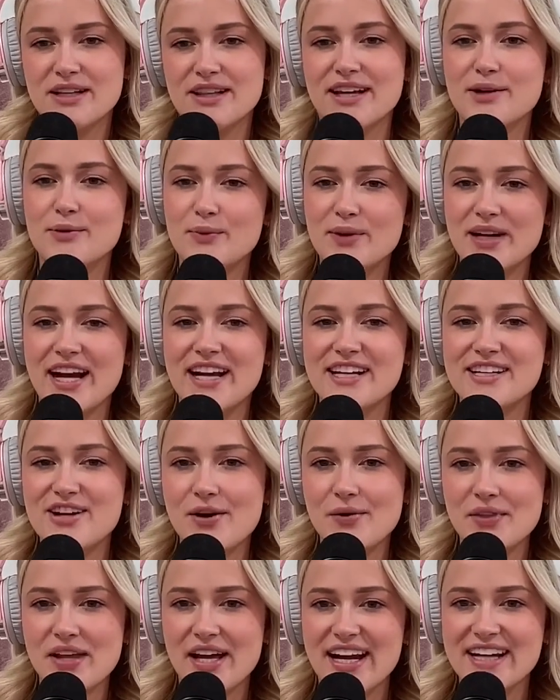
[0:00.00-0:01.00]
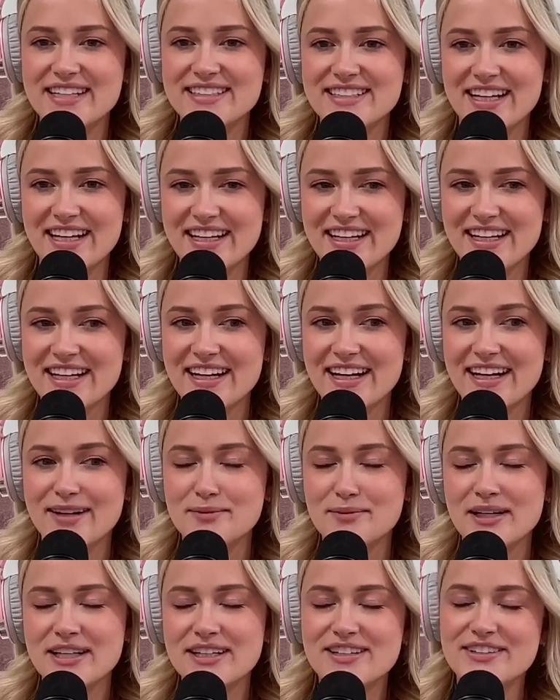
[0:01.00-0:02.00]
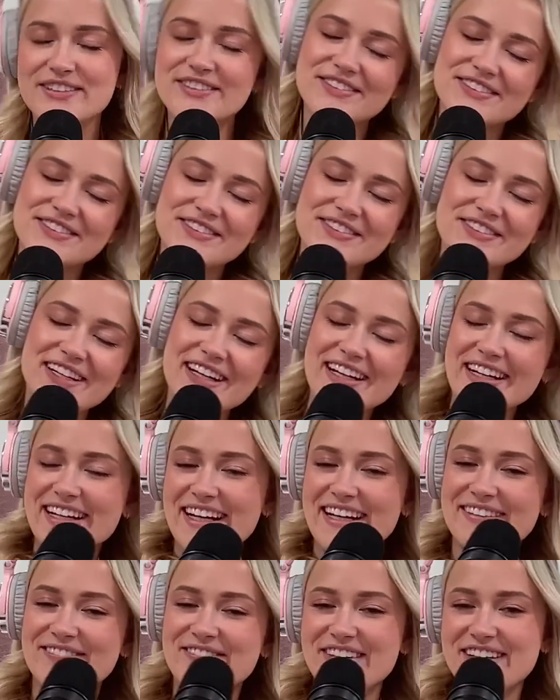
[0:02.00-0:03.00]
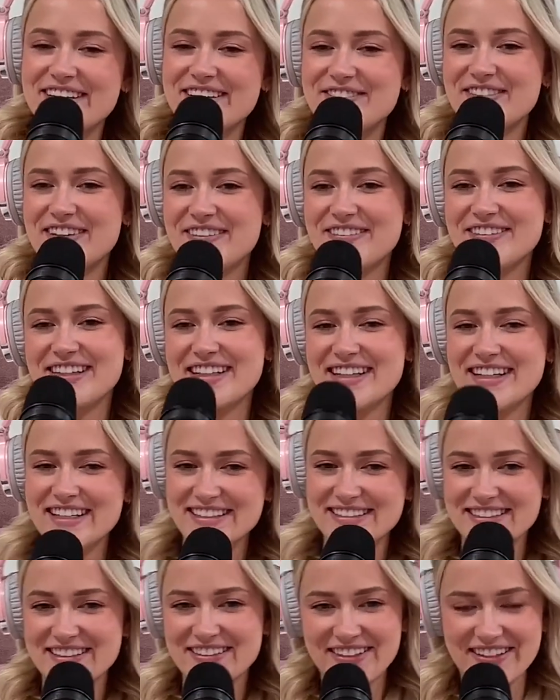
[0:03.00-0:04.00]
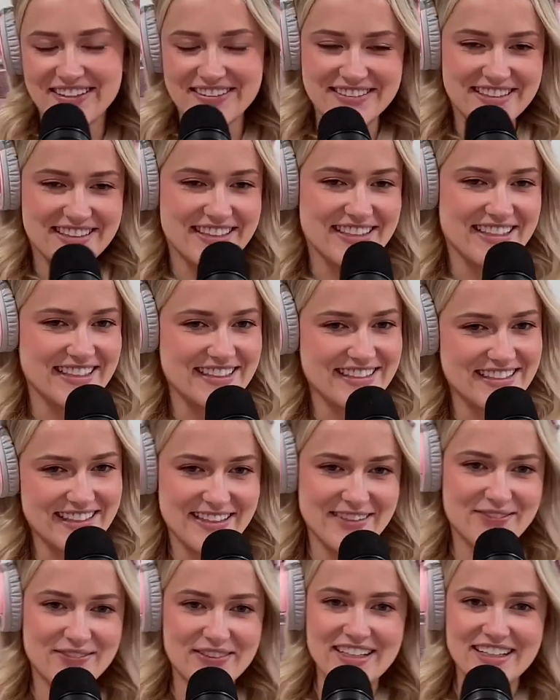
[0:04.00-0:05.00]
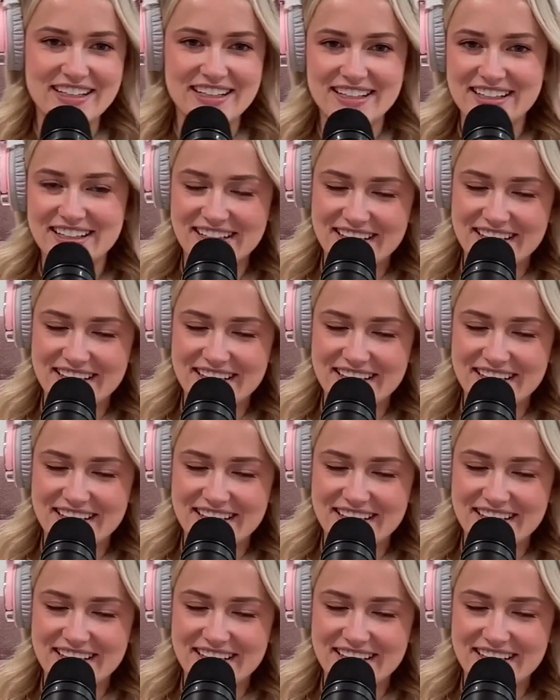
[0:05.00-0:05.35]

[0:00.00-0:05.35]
But like when I know that I take it, I'm like, ooh, like I'm gonna be able to get so cozy and sleepy.